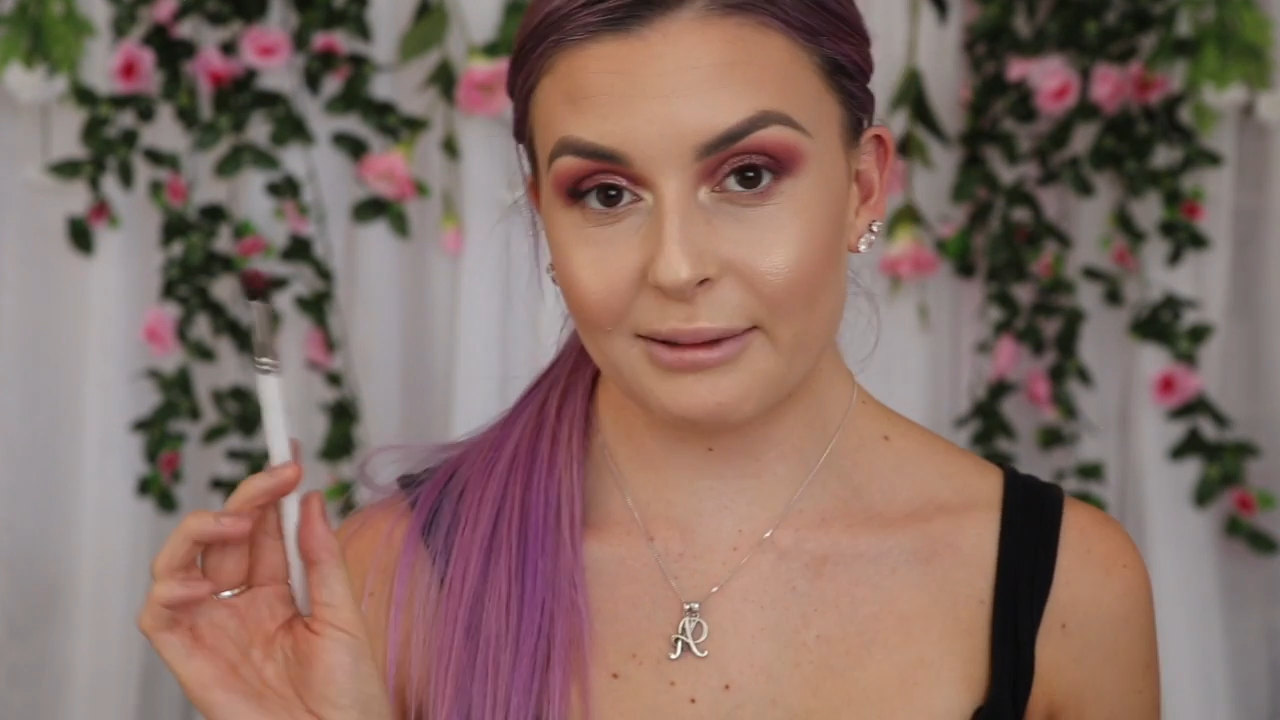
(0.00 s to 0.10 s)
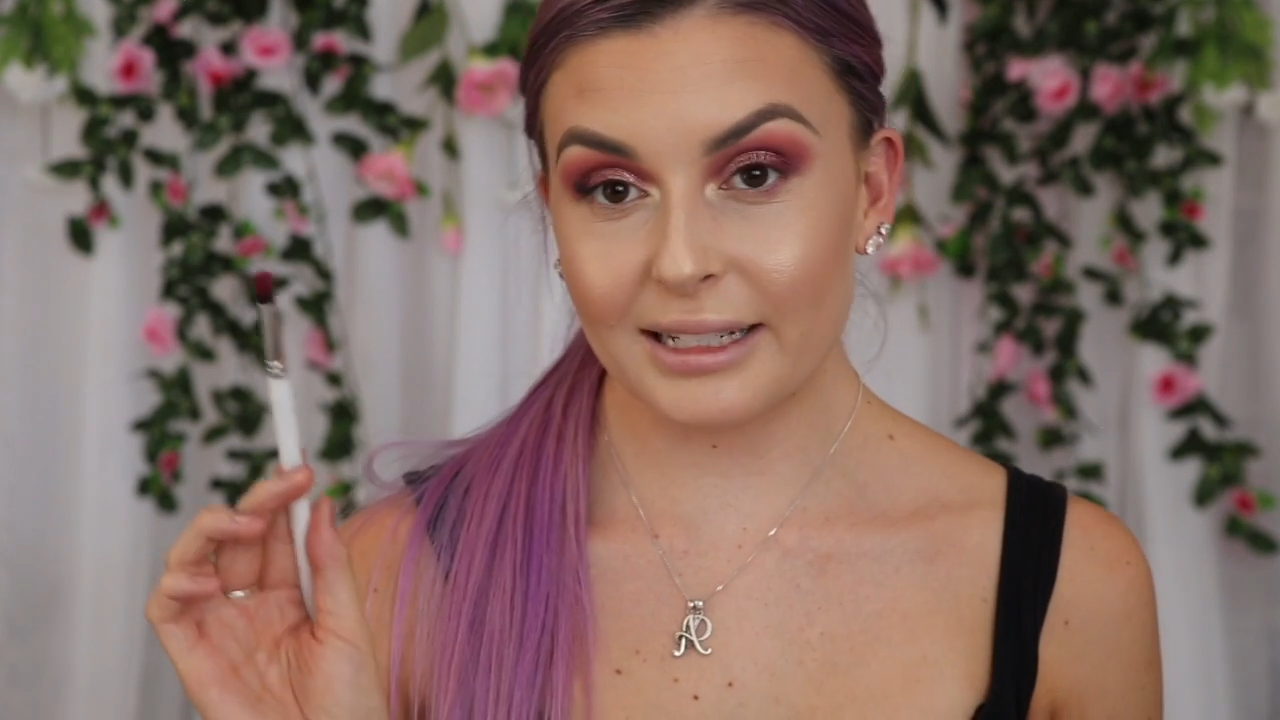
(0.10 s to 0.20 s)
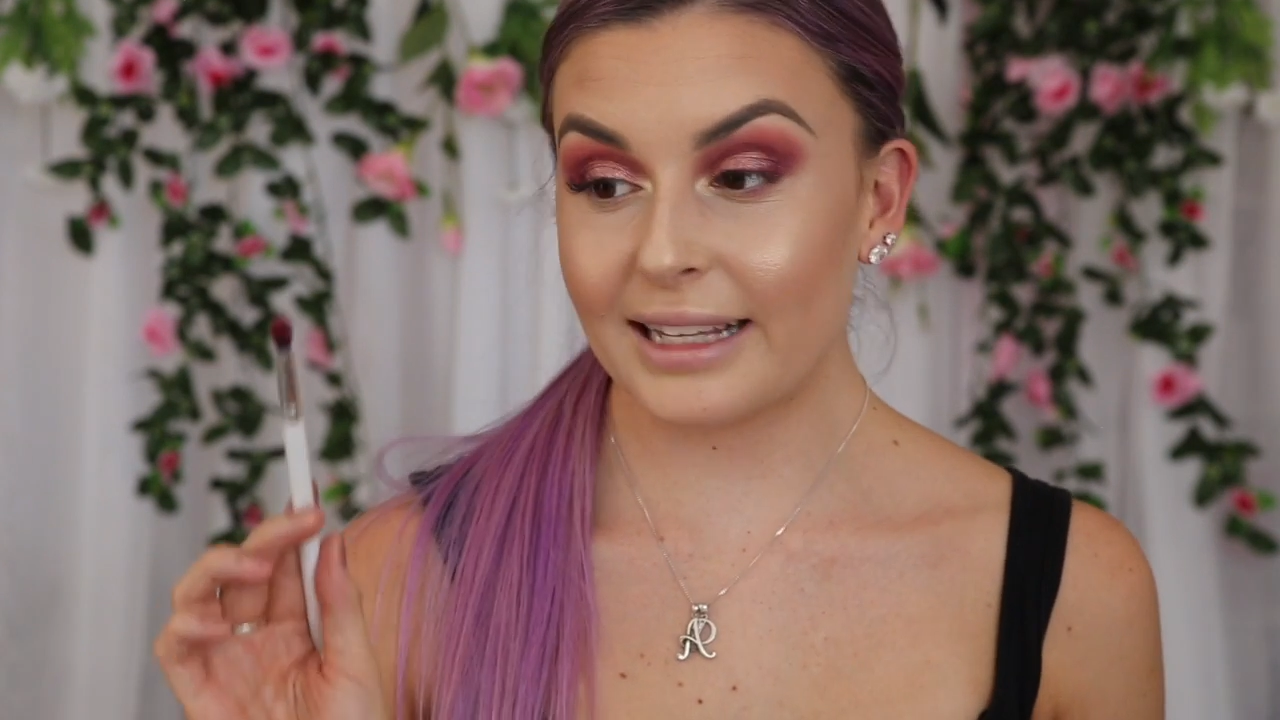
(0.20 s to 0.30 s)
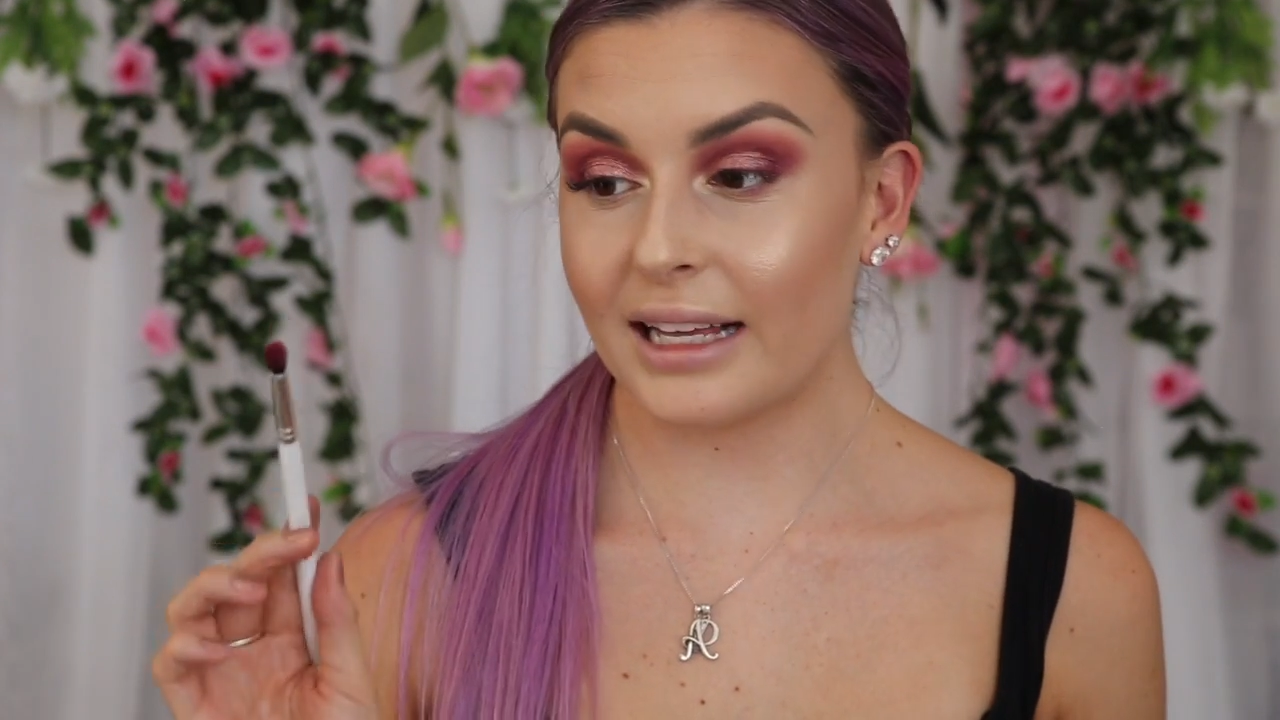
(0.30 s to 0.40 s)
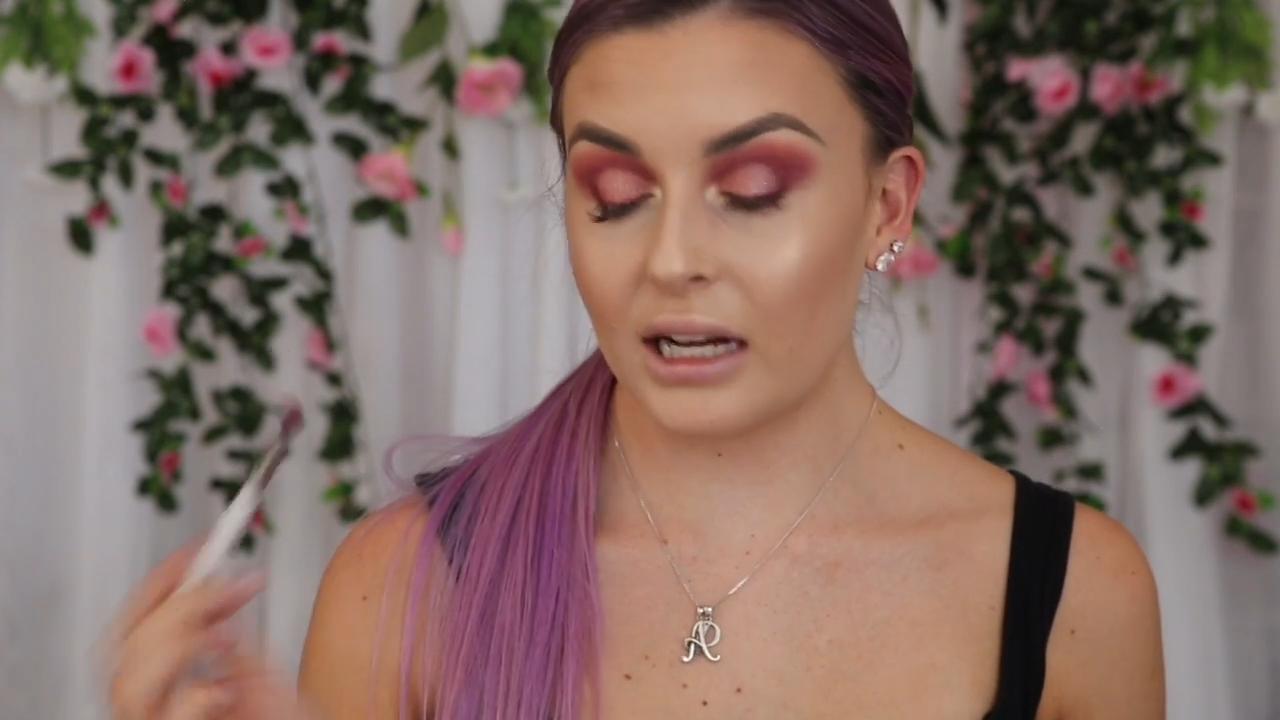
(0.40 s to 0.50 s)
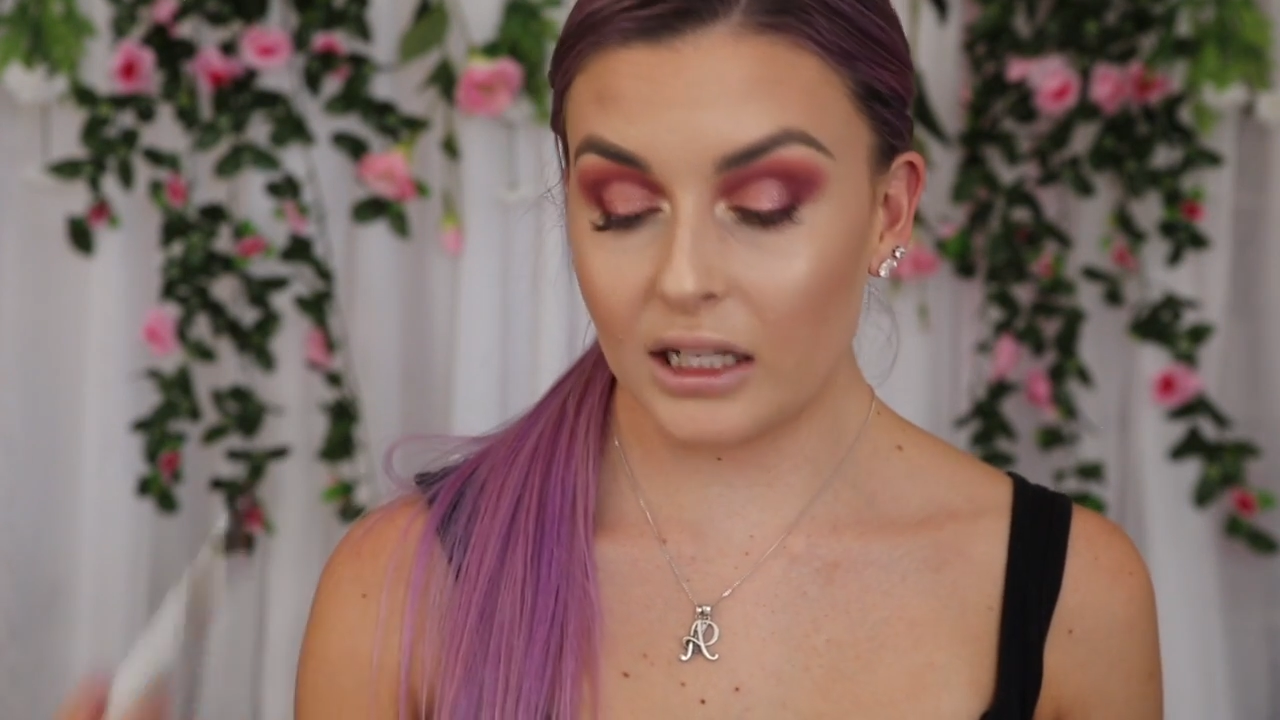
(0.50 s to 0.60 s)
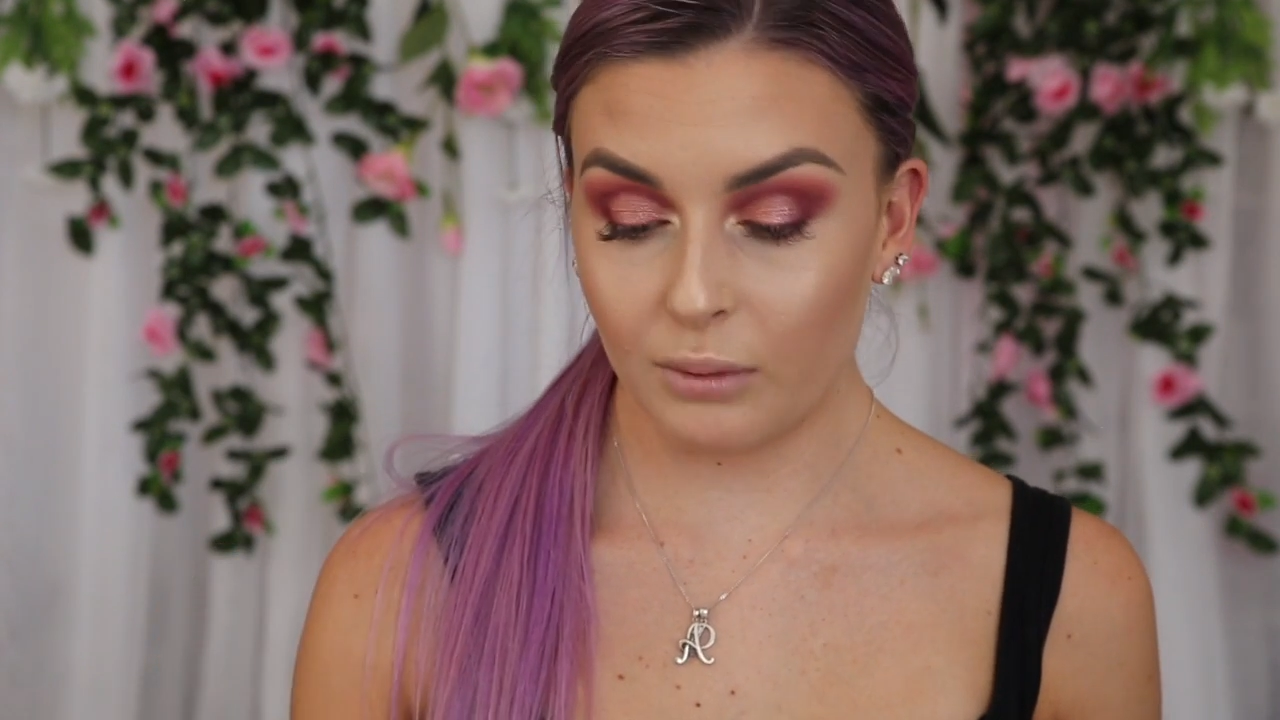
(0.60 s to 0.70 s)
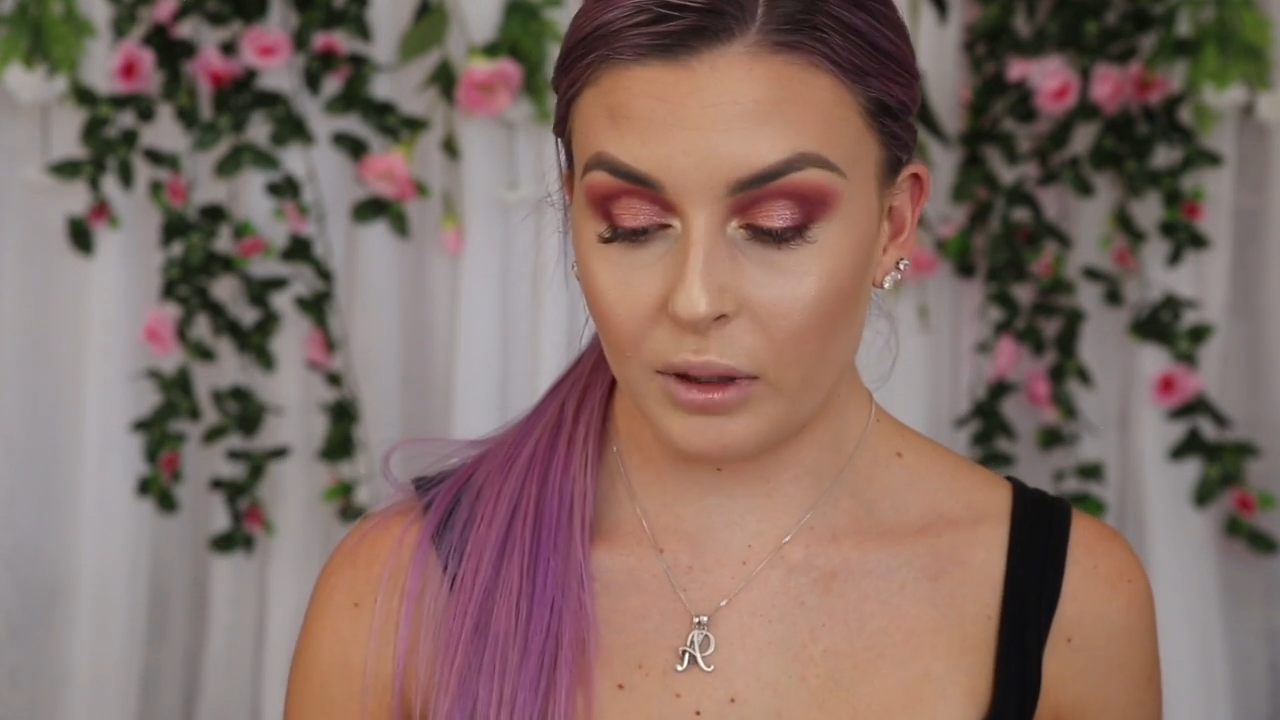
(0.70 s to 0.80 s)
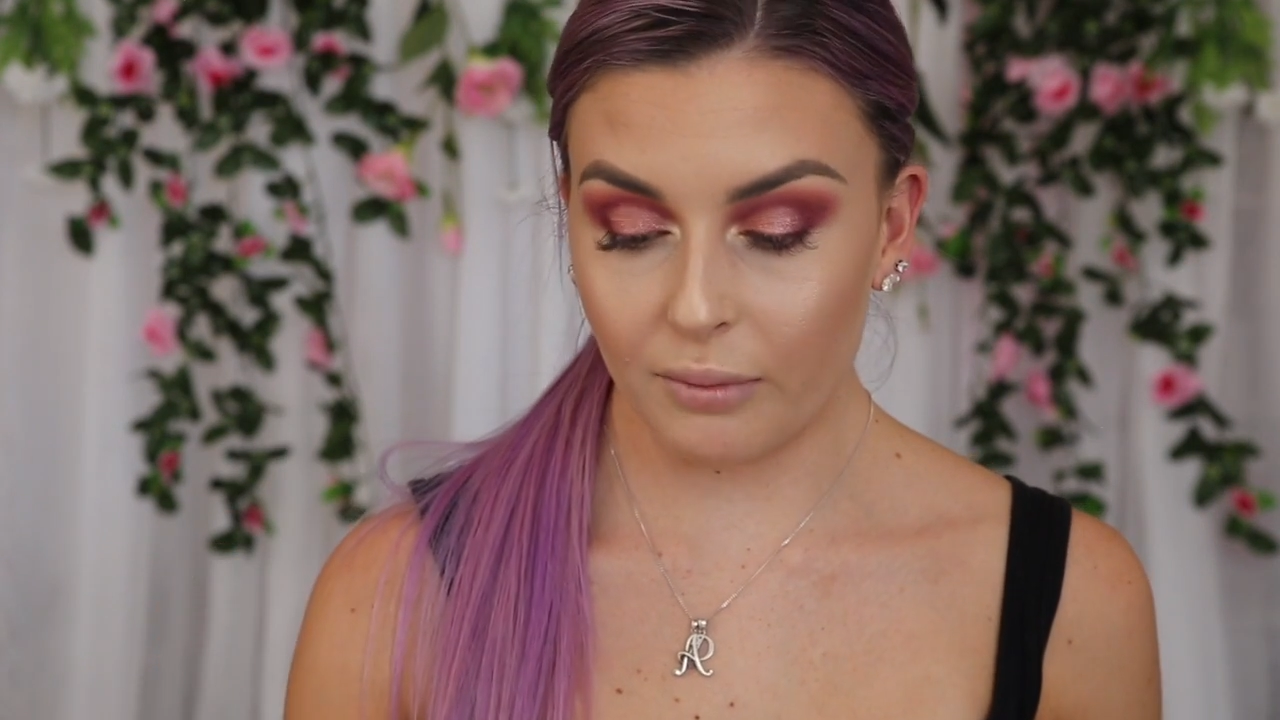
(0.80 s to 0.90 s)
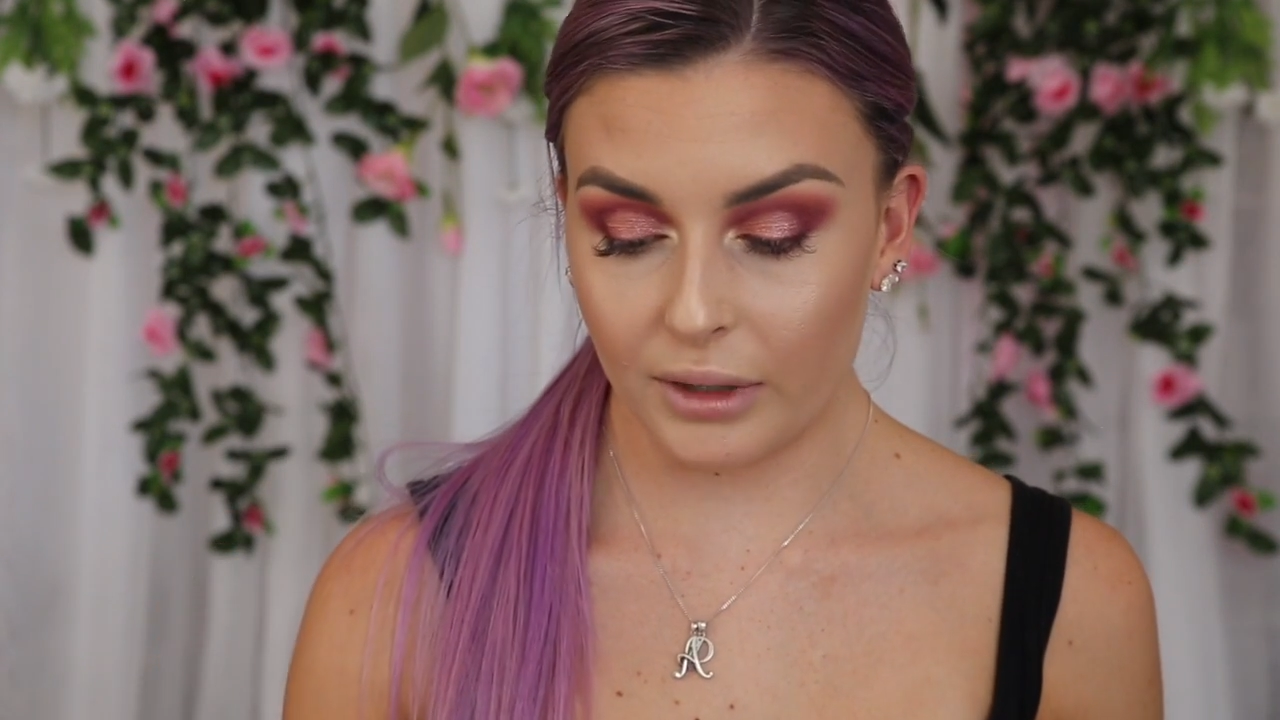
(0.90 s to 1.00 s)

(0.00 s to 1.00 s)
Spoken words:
I'm going to take that Colourpop